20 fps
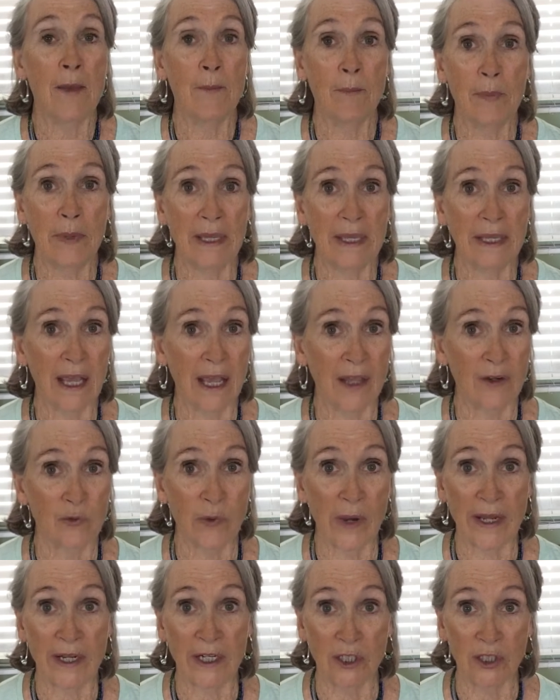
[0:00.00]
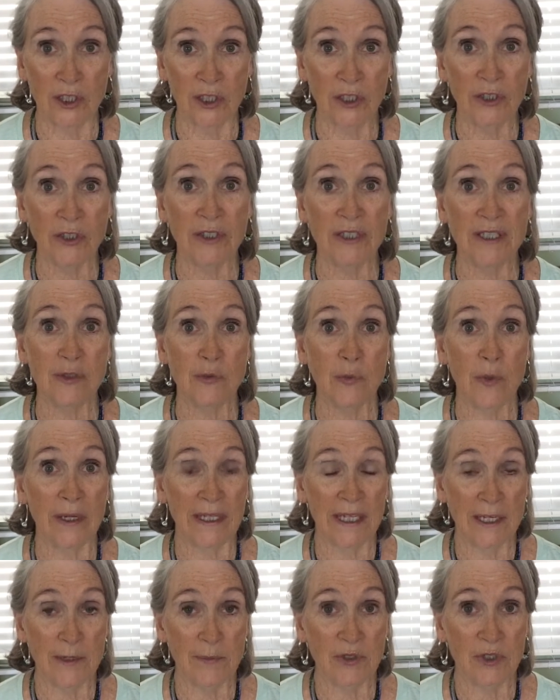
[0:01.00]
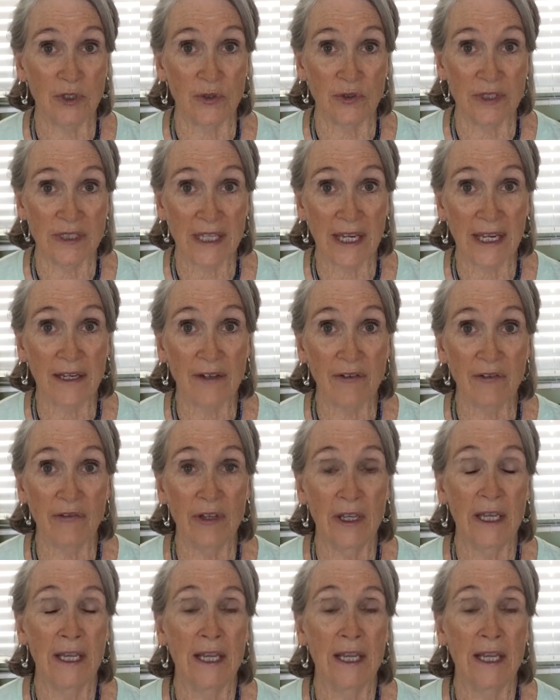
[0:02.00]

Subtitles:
being on red alert is what keeps you safe,